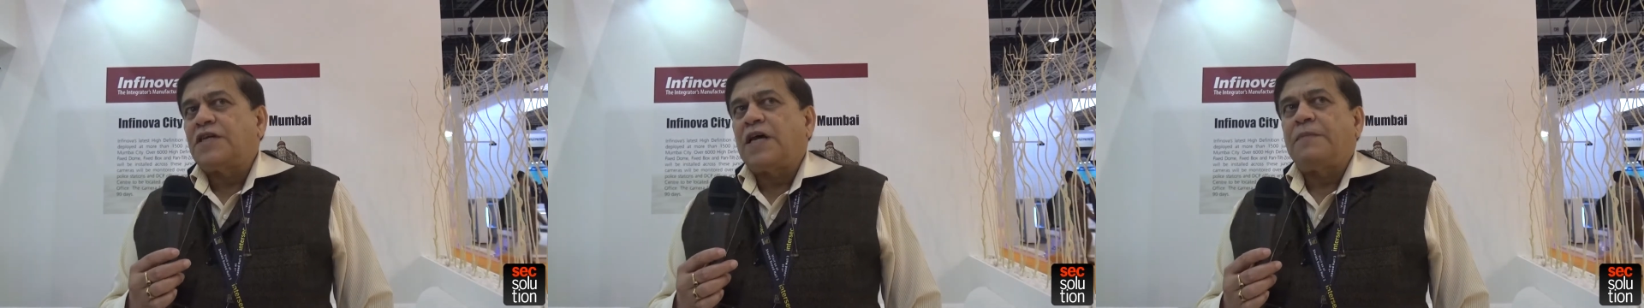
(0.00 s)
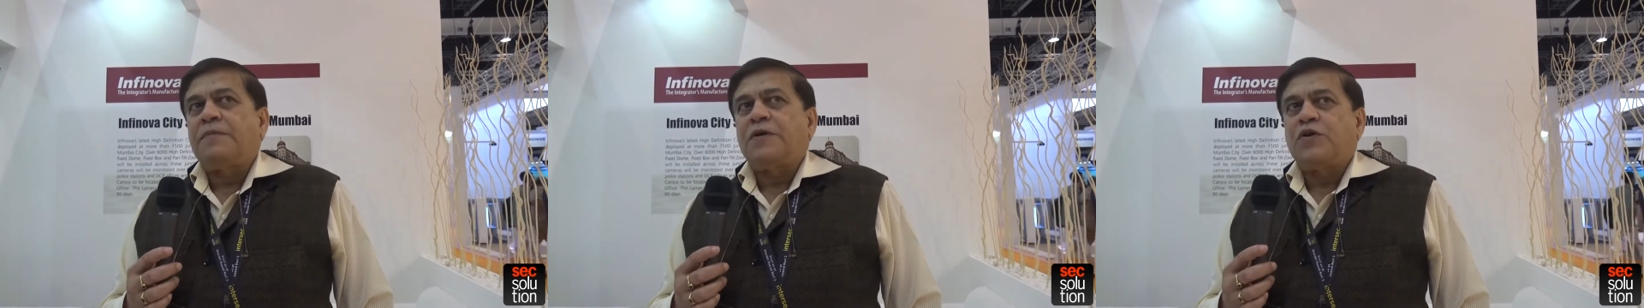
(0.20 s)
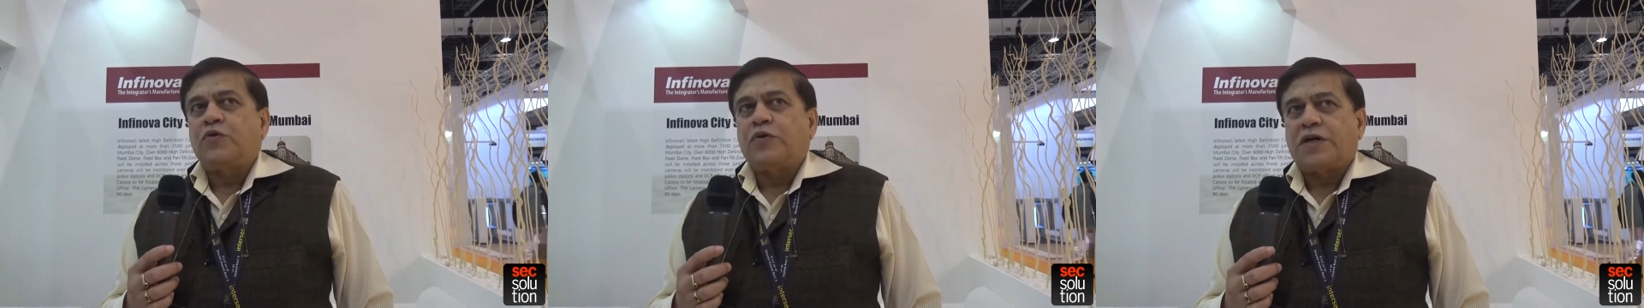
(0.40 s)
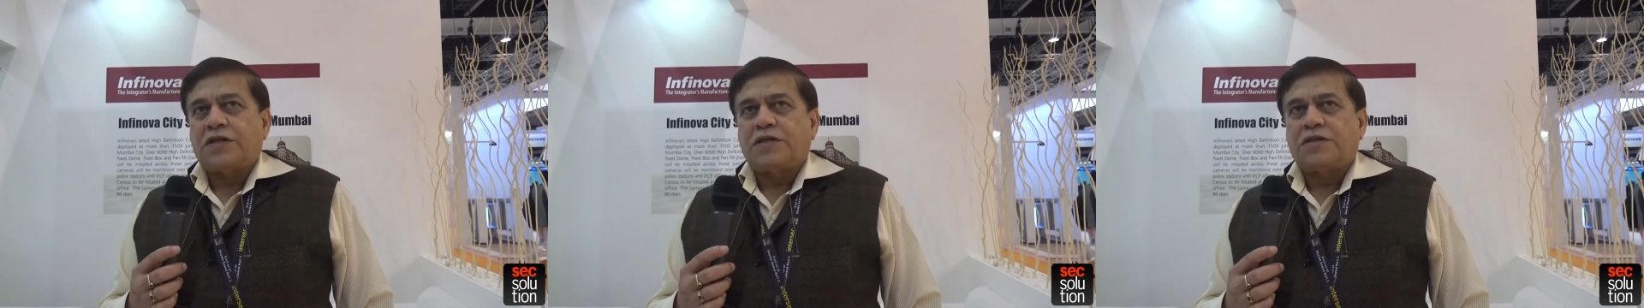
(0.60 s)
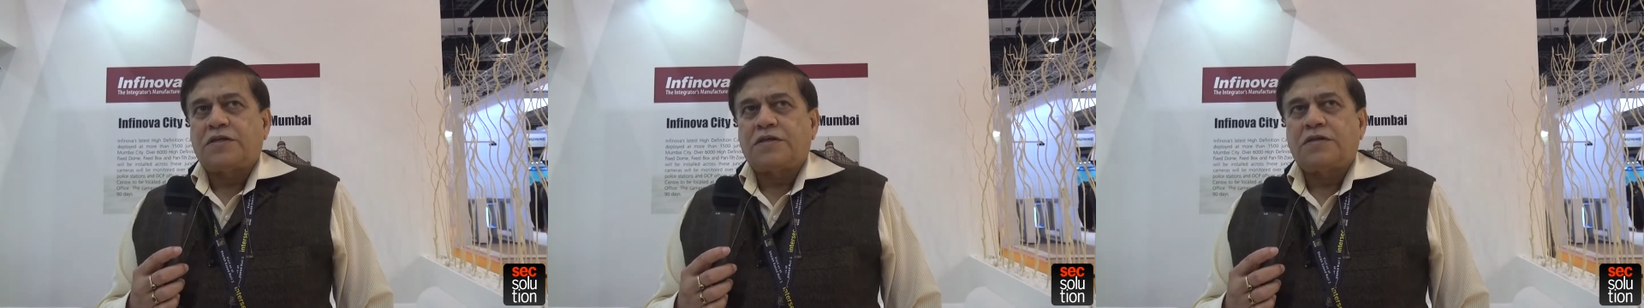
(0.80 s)
happened to
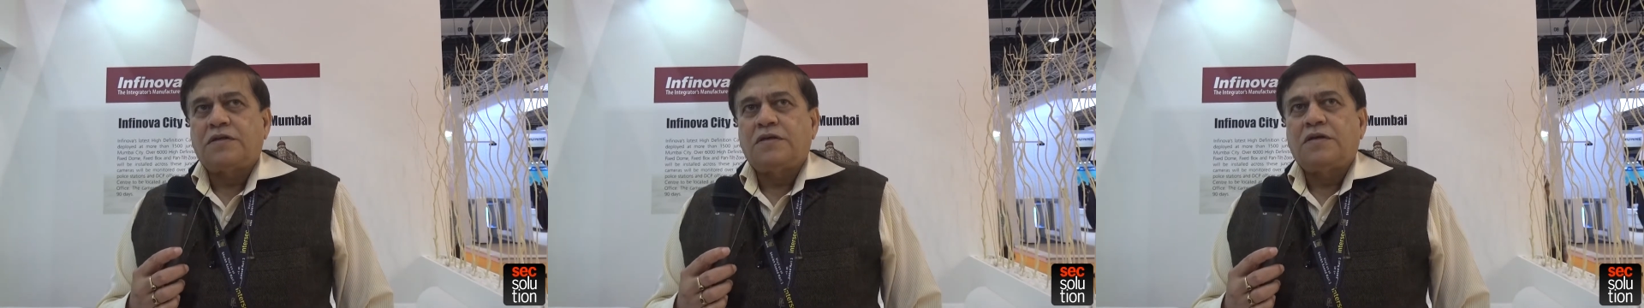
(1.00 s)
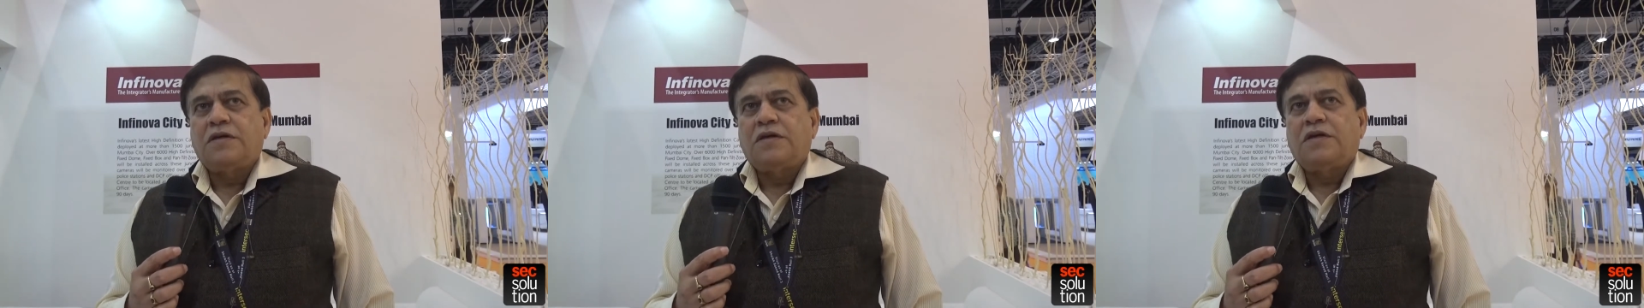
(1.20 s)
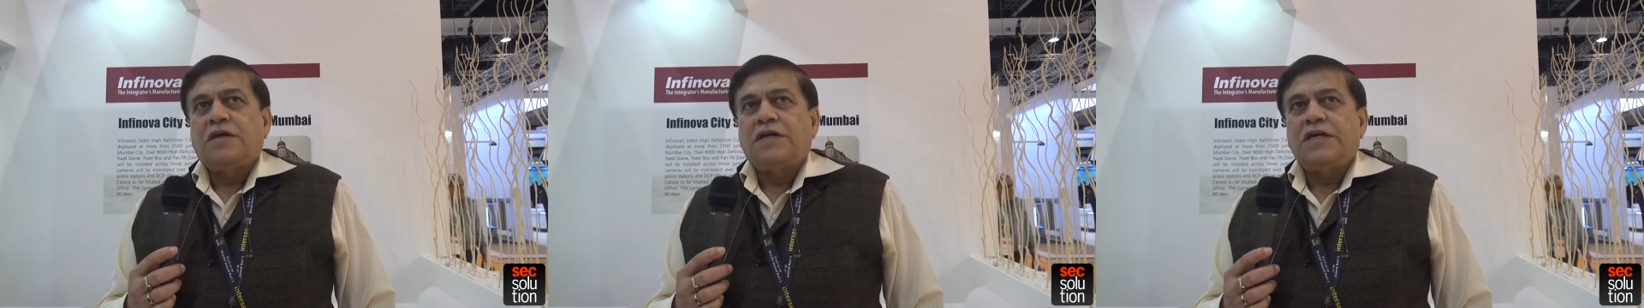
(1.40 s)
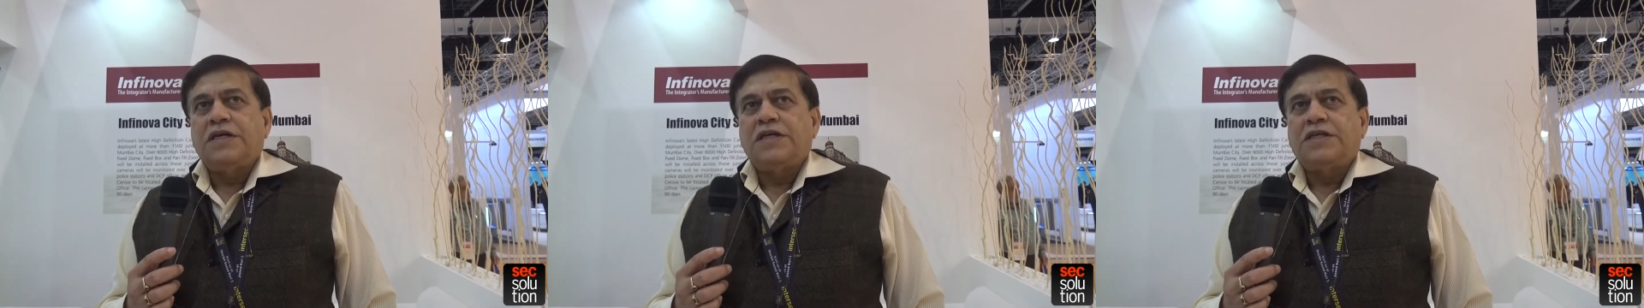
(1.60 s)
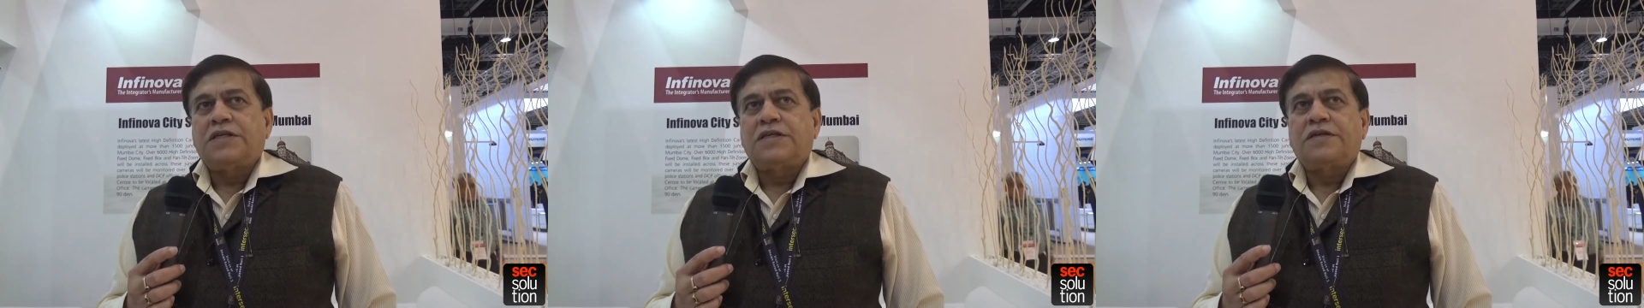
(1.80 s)
us
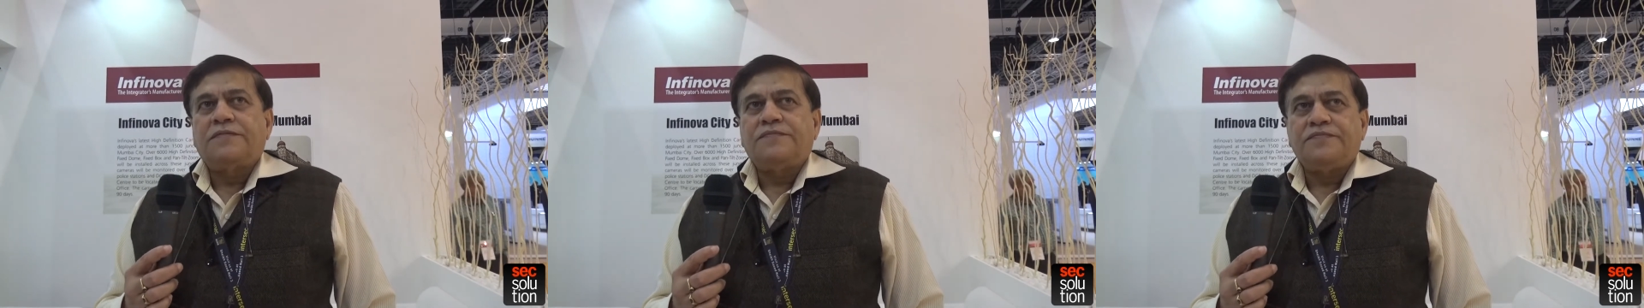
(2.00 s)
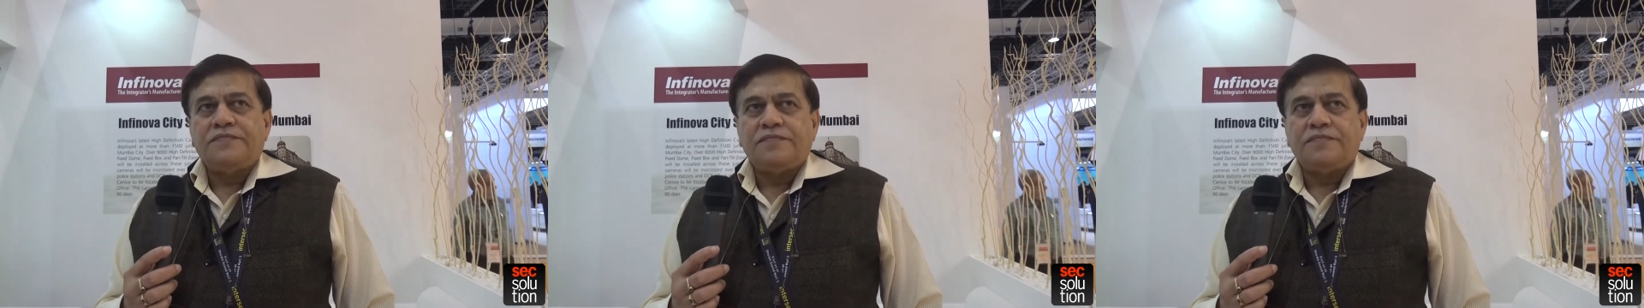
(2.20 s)
is